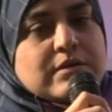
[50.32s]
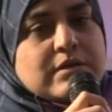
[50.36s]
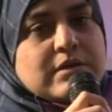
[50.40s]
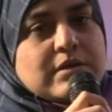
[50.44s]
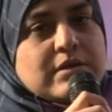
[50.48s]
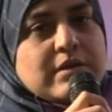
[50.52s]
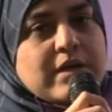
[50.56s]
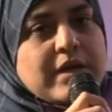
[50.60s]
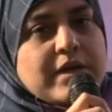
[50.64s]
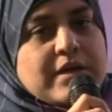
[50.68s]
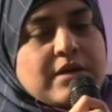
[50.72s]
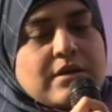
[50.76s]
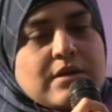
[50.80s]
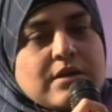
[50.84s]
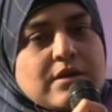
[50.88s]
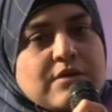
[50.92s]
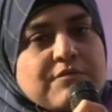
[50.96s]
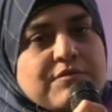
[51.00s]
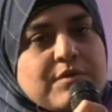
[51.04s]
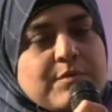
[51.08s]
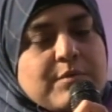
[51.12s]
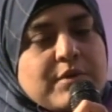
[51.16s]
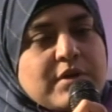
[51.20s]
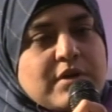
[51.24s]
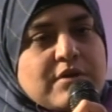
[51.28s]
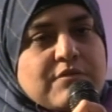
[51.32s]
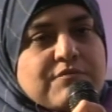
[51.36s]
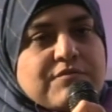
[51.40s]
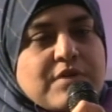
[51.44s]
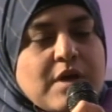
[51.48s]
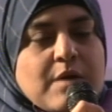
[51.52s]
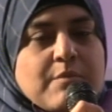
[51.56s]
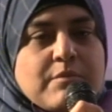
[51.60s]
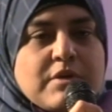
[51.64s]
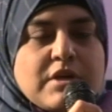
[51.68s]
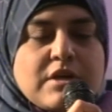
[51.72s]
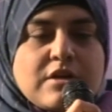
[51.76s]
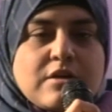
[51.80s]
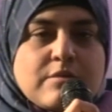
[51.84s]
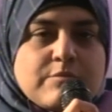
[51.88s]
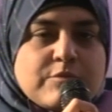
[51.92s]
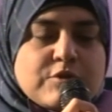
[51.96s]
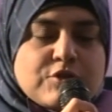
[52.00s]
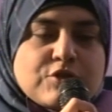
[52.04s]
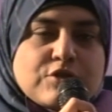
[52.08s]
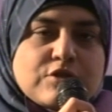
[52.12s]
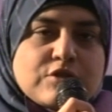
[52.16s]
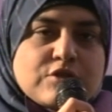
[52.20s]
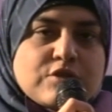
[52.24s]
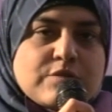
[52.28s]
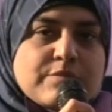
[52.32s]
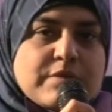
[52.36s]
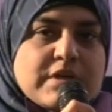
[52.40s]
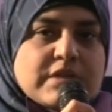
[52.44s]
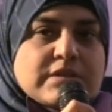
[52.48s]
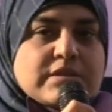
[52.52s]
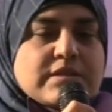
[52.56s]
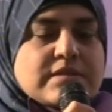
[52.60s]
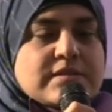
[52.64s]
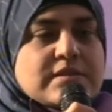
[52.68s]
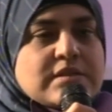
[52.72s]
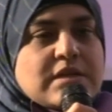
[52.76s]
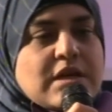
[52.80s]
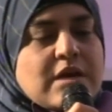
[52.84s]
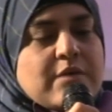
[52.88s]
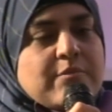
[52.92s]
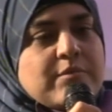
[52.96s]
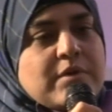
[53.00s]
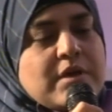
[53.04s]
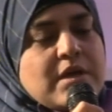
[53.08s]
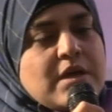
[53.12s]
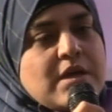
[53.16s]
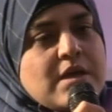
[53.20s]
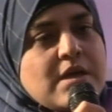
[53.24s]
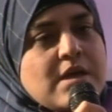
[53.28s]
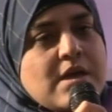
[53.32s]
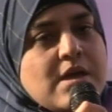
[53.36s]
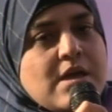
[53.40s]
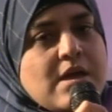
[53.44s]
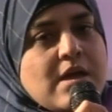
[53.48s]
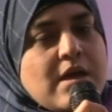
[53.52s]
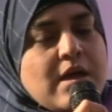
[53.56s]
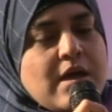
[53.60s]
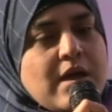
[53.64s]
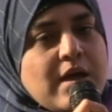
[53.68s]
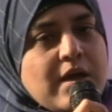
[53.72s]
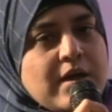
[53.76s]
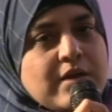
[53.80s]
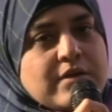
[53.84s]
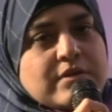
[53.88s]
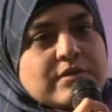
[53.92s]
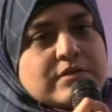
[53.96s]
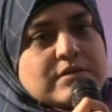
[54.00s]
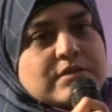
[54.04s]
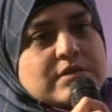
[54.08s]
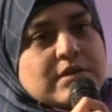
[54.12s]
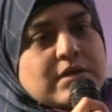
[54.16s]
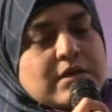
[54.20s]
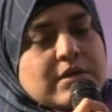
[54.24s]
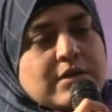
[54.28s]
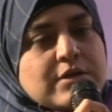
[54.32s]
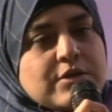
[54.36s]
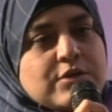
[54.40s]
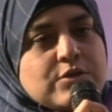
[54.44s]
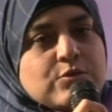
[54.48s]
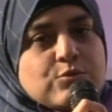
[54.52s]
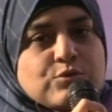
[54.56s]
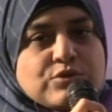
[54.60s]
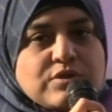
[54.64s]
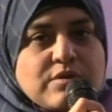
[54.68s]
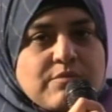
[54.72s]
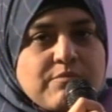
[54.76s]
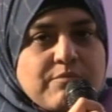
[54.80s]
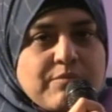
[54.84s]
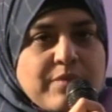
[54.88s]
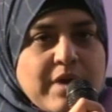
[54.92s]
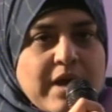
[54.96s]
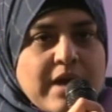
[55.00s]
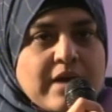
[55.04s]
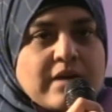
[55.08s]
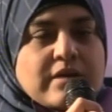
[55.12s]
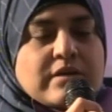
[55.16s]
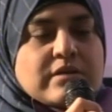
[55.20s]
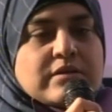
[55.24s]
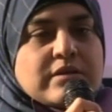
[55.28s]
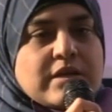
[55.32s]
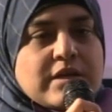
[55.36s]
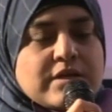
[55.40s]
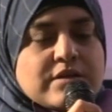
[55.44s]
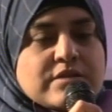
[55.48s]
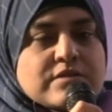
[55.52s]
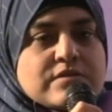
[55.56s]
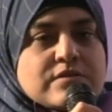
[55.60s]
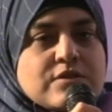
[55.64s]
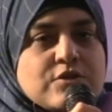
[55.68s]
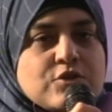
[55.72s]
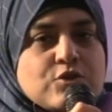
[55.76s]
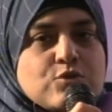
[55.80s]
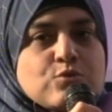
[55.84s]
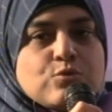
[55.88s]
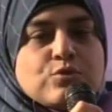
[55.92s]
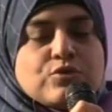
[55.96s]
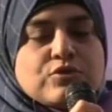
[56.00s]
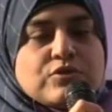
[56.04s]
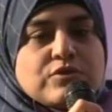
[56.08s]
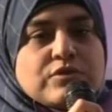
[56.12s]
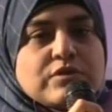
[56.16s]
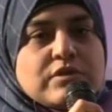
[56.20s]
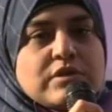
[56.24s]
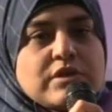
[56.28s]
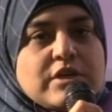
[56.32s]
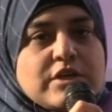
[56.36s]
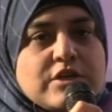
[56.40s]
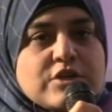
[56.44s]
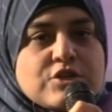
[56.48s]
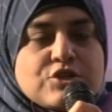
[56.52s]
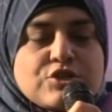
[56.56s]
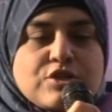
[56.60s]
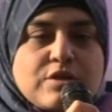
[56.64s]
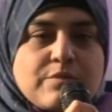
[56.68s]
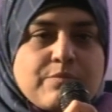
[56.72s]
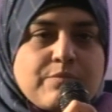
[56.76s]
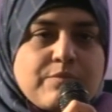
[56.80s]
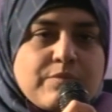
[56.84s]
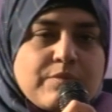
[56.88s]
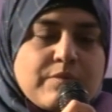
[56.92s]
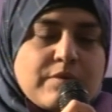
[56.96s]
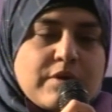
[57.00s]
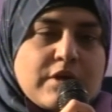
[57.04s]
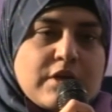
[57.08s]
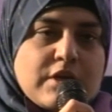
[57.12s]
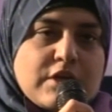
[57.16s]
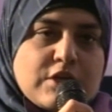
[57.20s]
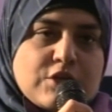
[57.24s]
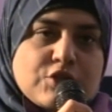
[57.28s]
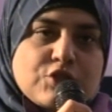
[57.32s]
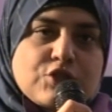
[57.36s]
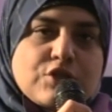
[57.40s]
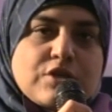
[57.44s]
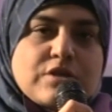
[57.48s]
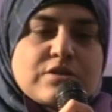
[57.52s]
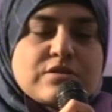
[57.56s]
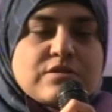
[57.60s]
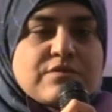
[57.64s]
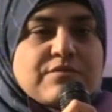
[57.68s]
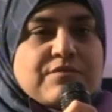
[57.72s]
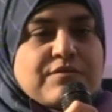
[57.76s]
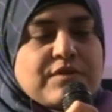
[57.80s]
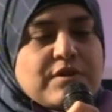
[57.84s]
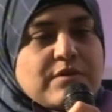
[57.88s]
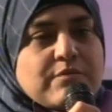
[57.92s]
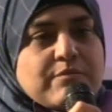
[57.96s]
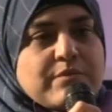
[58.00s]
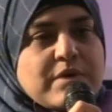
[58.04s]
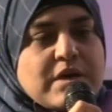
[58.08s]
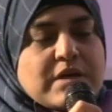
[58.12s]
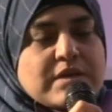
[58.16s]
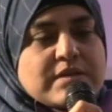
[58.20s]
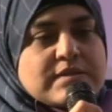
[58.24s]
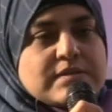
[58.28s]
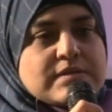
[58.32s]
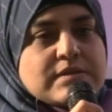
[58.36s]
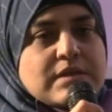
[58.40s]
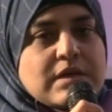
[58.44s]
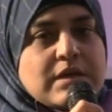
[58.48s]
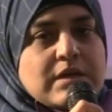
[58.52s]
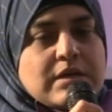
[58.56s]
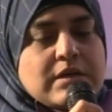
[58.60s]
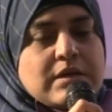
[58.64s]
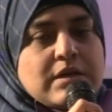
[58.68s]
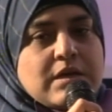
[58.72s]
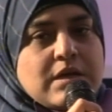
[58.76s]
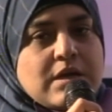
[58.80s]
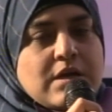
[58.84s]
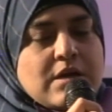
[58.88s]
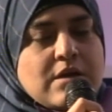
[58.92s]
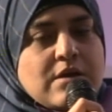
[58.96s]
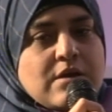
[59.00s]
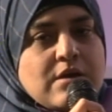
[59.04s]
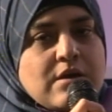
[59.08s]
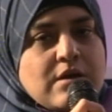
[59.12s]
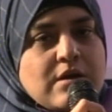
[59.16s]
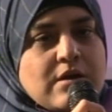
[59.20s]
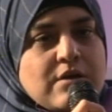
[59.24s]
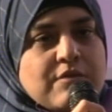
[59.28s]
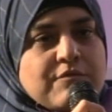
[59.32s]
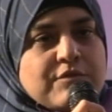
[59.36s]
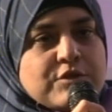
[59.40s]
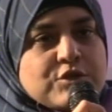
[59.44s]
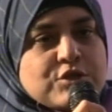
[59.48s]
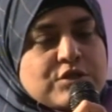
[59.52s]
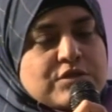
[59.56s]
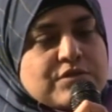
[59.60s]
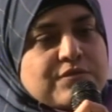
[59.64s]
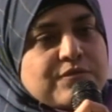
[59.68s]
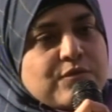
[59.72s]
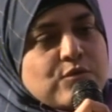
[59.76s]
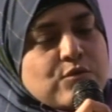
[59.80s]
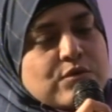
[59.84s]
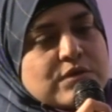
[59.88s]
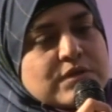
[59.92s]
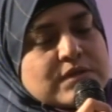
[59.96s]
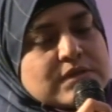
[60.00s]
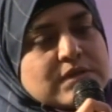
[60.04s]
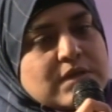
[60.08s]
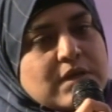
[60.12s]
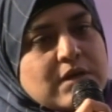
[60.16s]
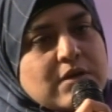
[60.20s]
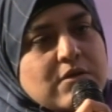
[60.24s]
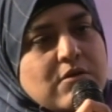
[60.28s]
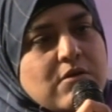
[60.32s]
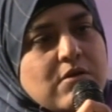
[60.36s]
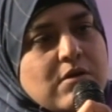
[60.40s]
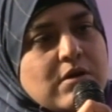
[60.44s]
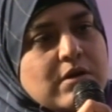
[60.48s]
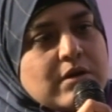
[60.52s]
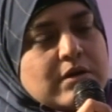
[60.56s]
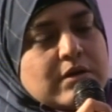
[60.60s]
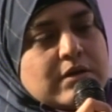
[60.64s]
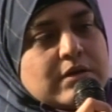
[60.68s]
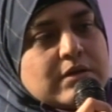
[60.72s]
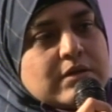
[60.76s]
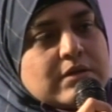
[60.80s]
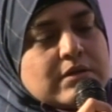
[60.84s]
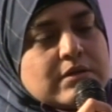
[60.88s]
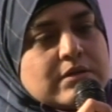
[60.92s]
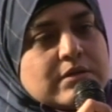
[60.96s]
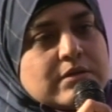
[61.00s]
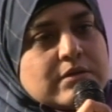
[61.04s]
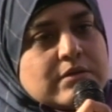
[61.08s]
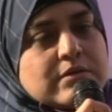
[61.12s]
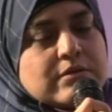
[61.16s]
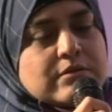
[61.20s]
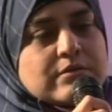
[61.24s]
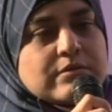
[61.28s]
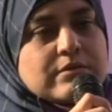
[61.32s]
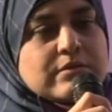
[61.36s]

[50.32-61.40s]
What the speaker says: like Women and Family Commission, Jamaat-e-Islami, and Youth Impact, that is a youth leadership initiative in Pakistan, which is focusing on the